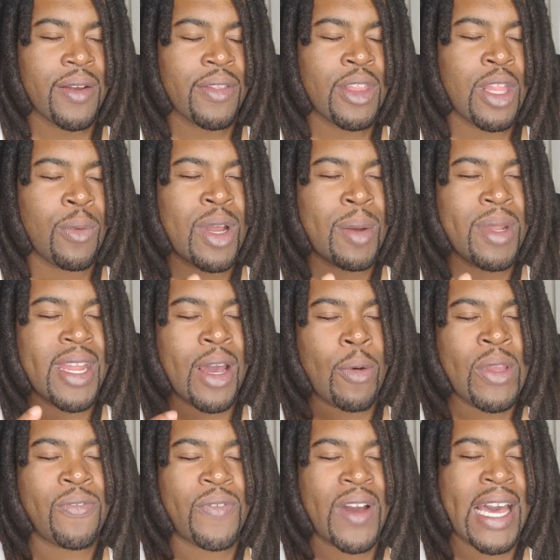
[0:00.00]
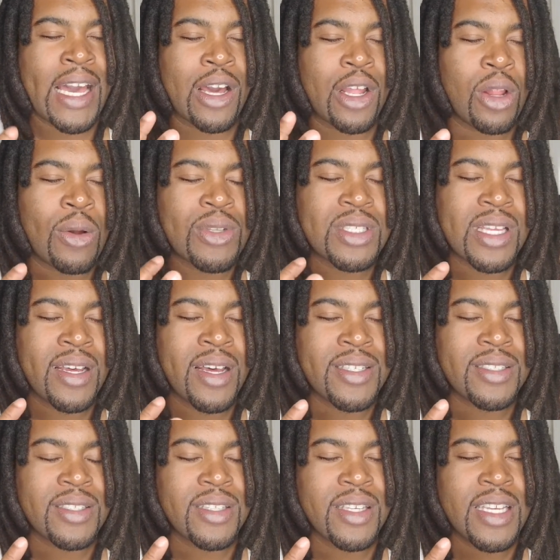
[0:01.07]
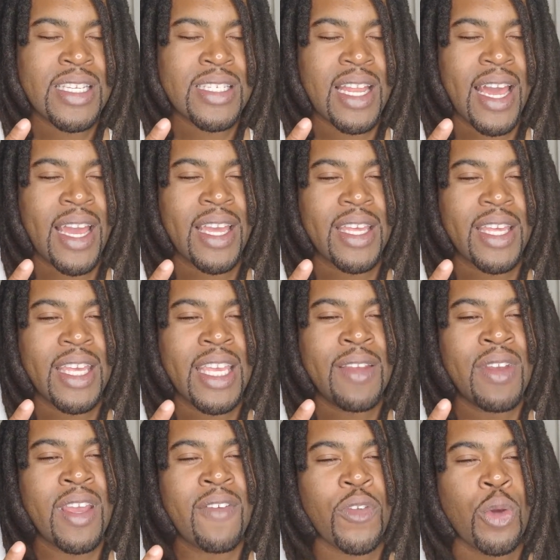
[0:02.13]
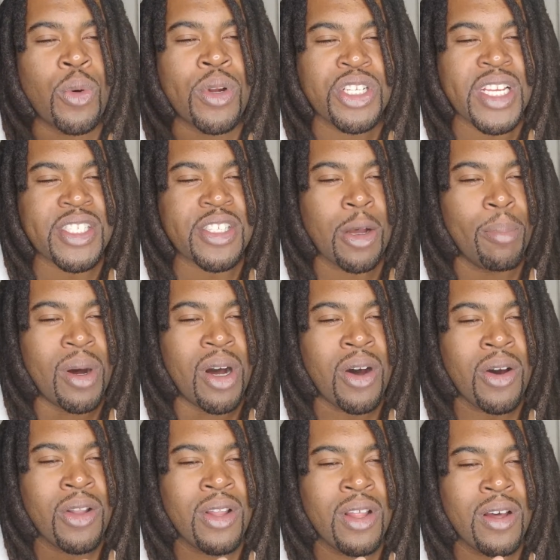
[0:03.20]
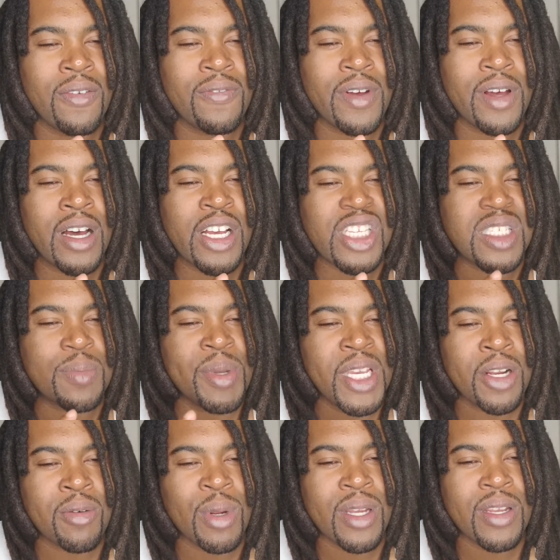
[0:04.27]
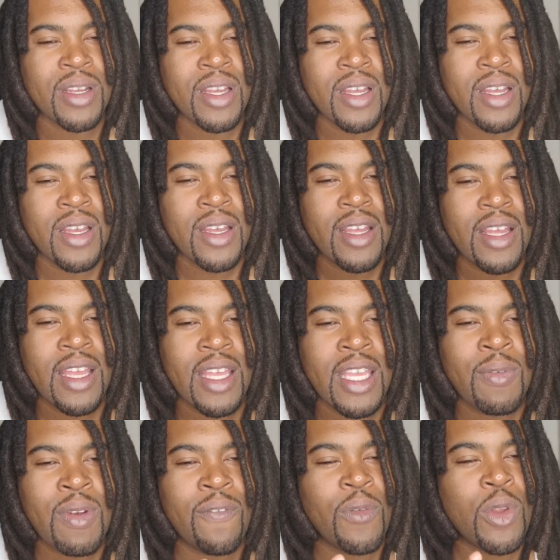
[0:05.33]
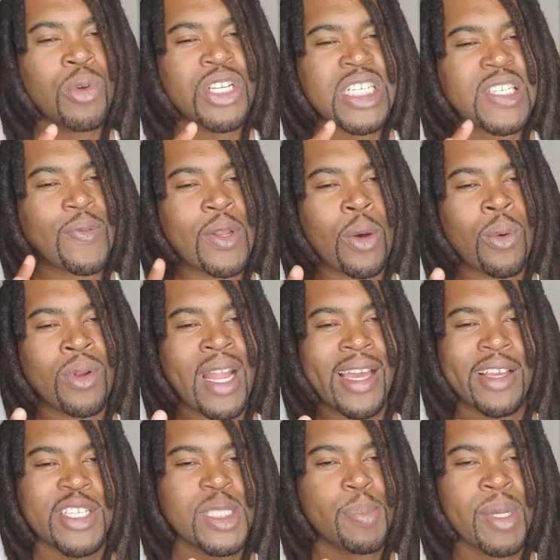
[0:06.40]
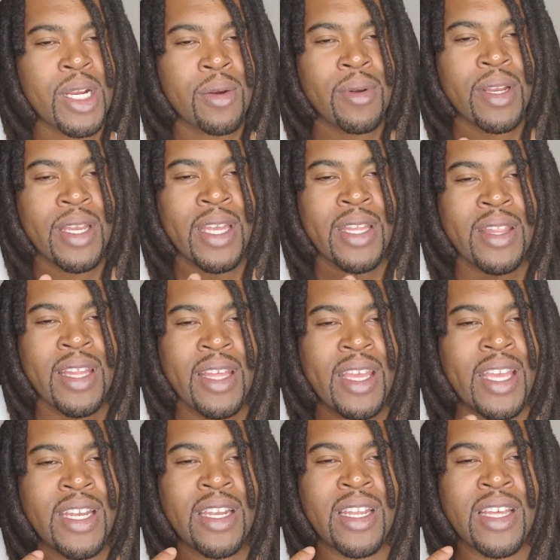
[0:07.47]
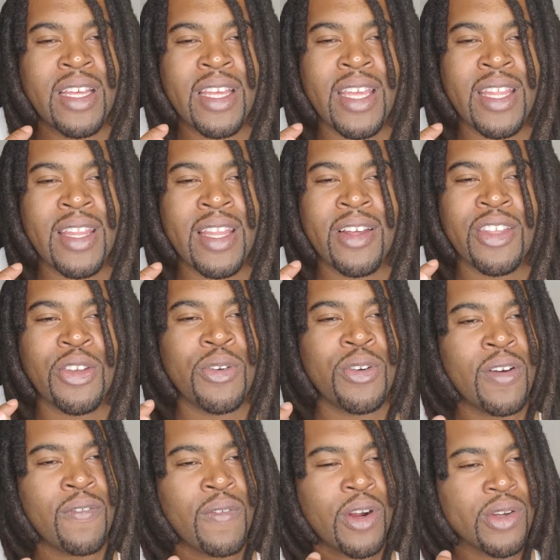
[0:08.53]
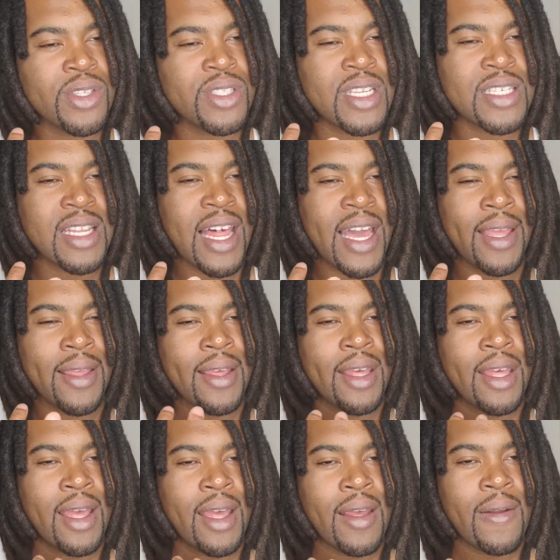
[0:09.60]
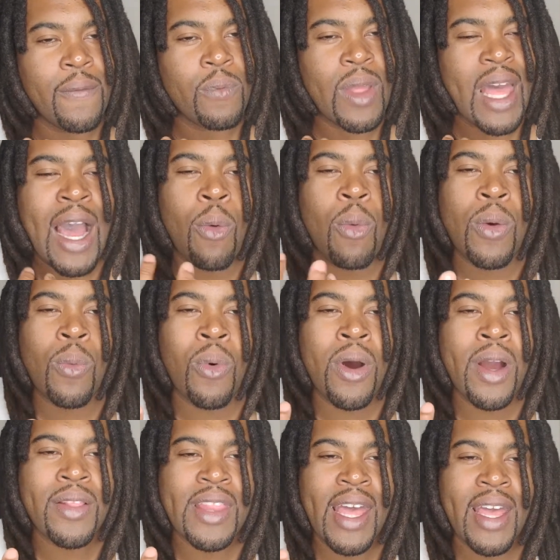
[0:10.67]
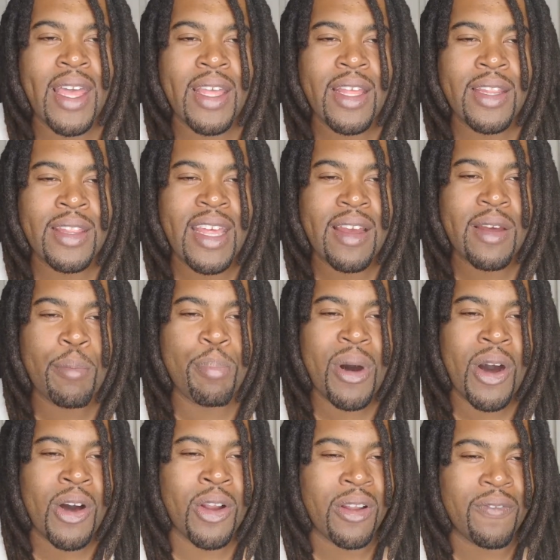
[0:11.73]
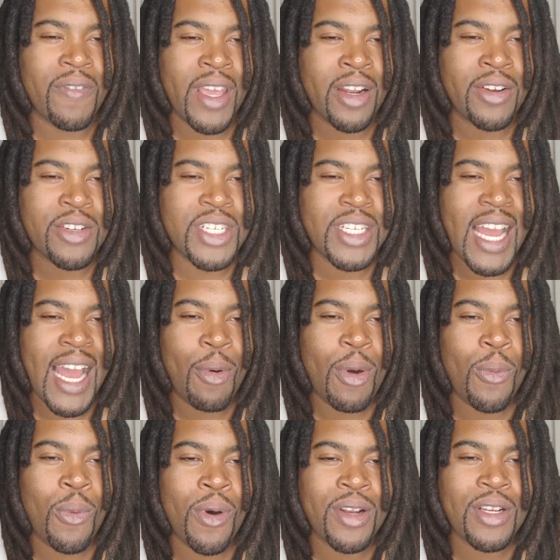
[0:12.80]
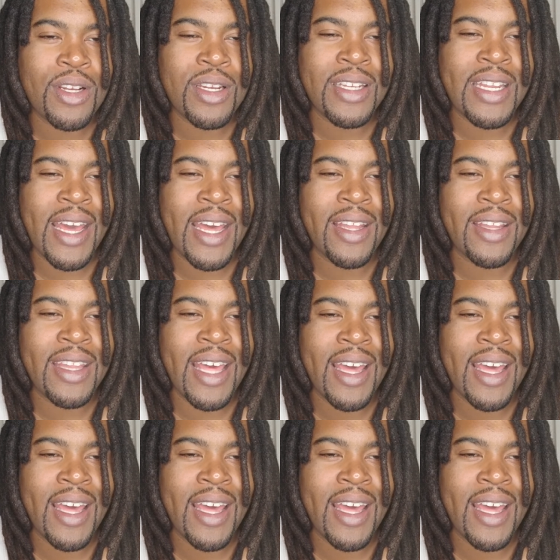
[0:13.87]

the women that we find close to us is like, even if you were just a ball of a spirit, even if you were just floating like a spirit in the universe, it's like I would want that ball of energy. I would want that